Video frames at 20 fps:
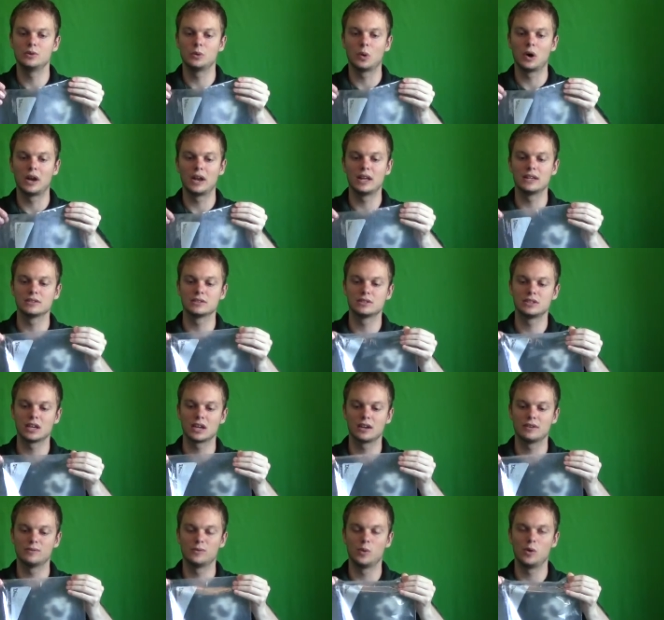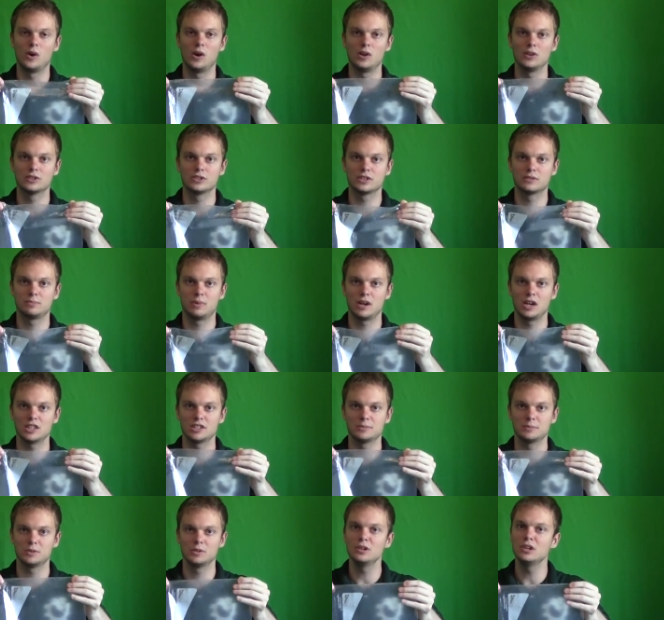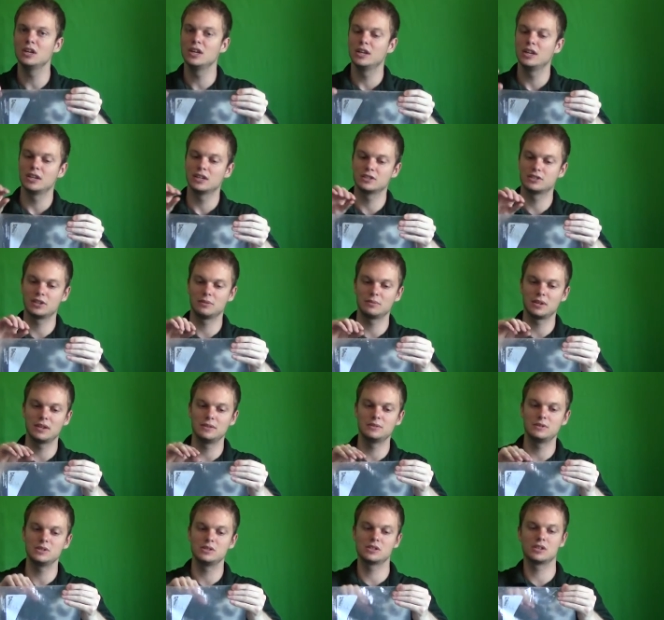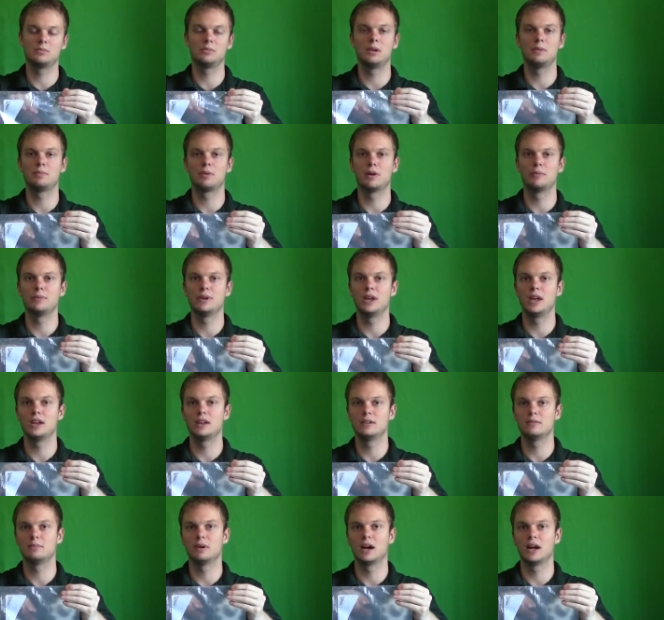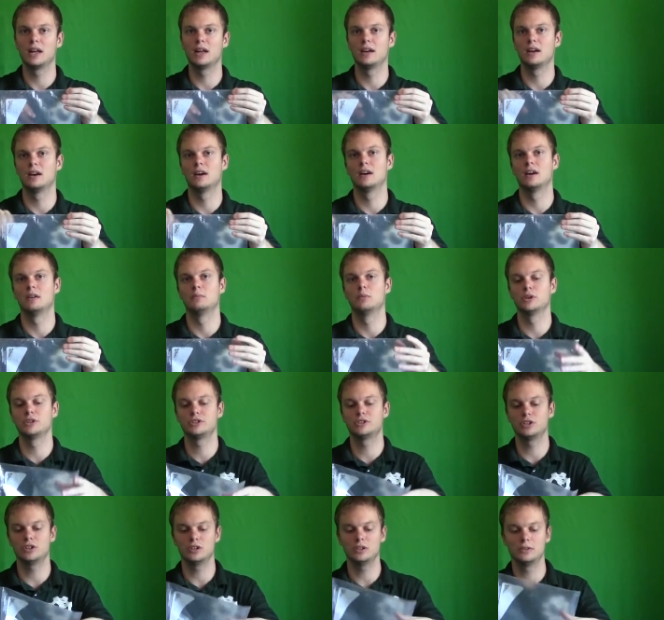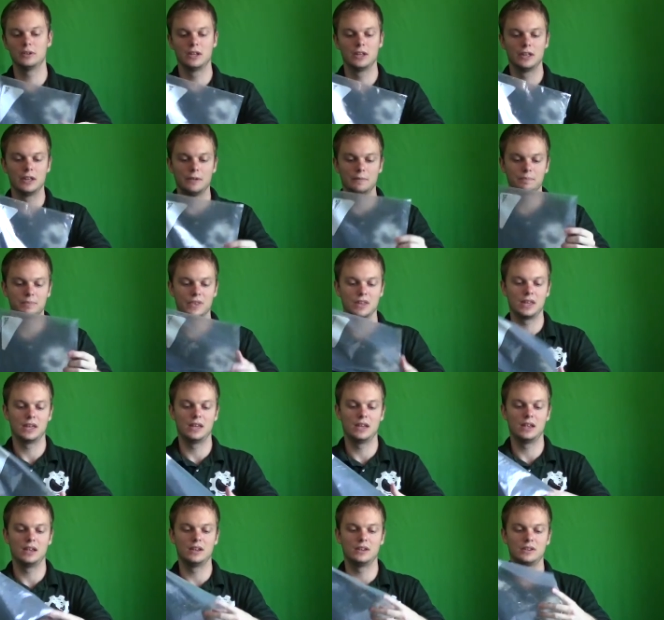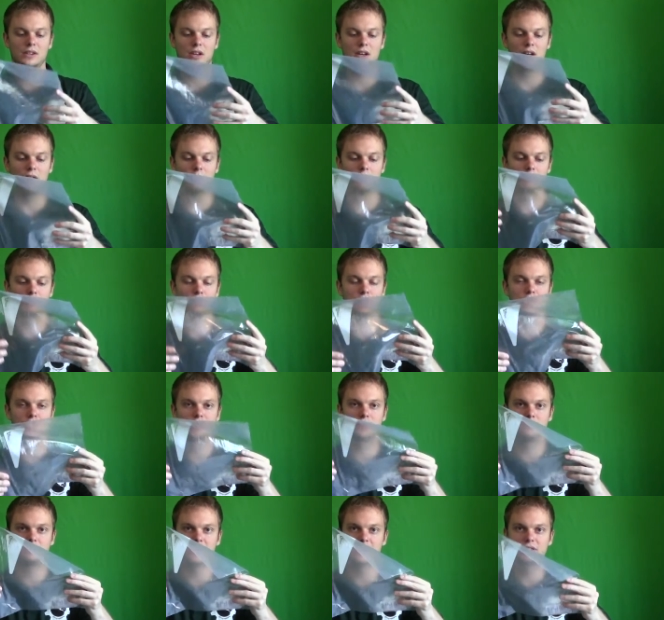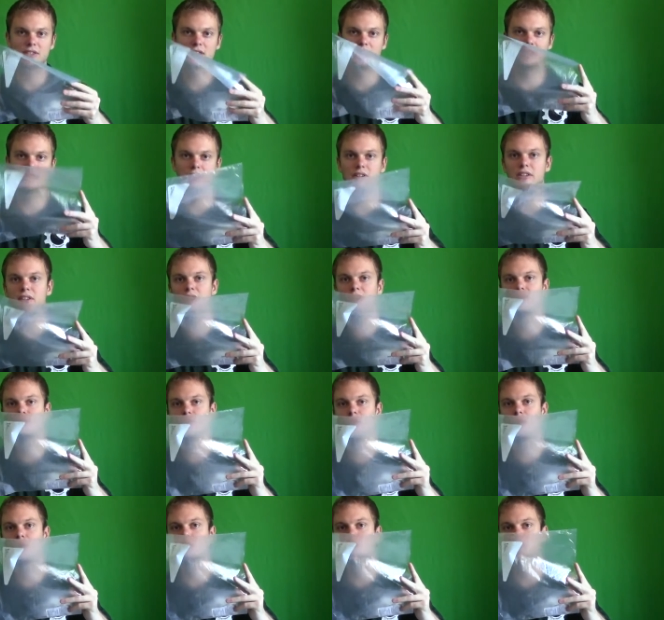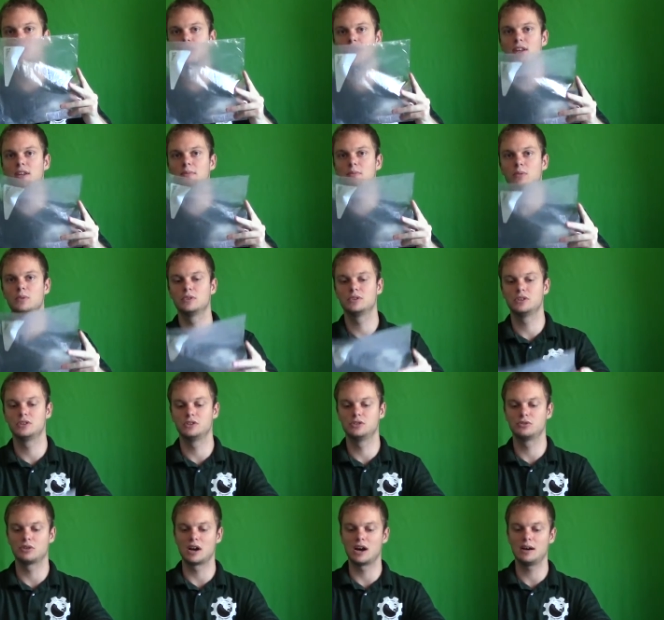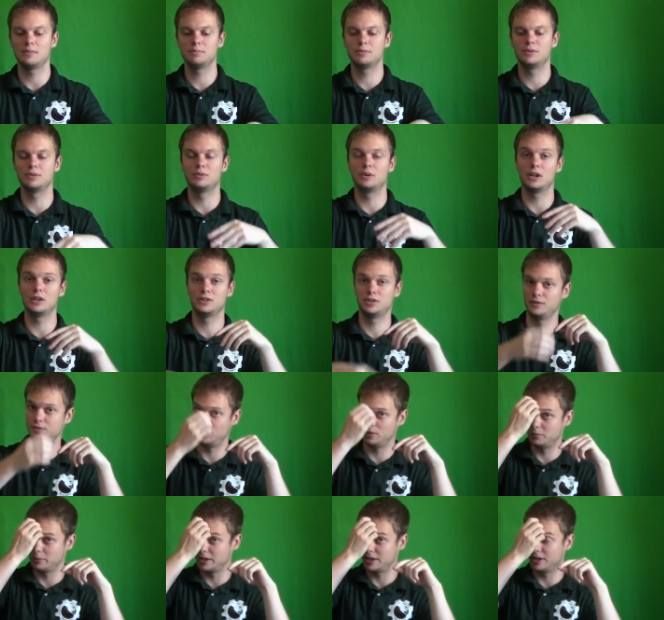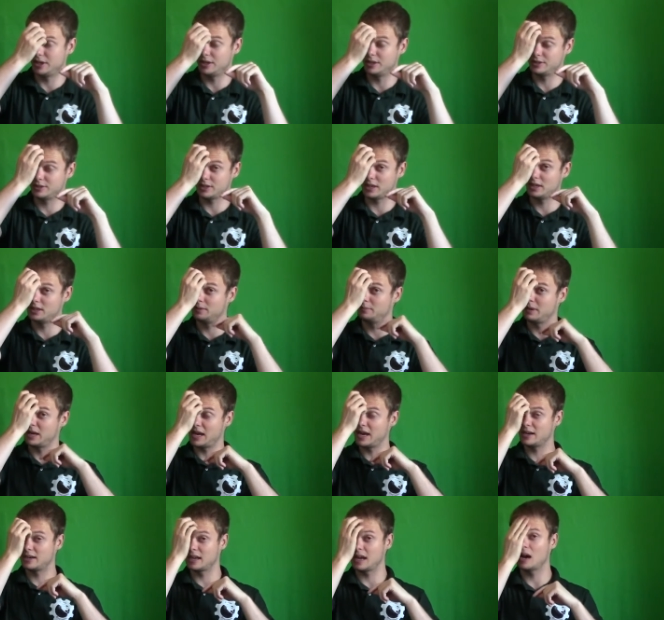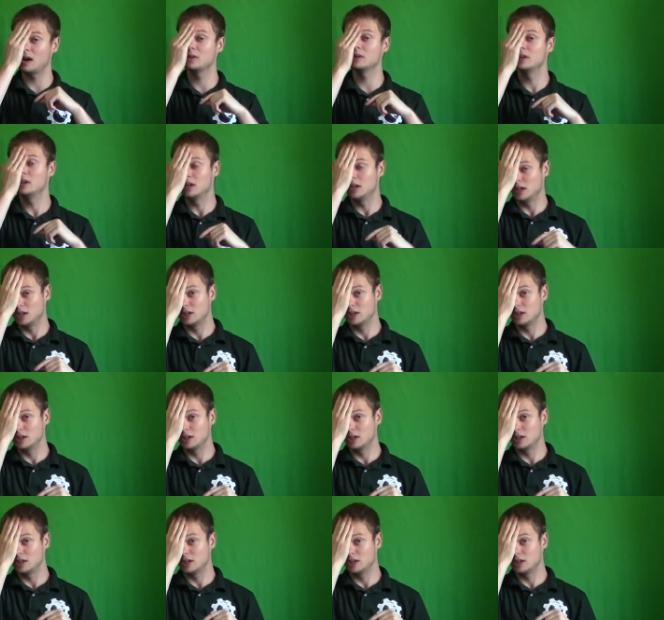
You want as thick of walls as possible because sometimes these could be permeated by uh, moisture, and um, put some desiccant in there to hold any to drop the relative humidity inside the bag down.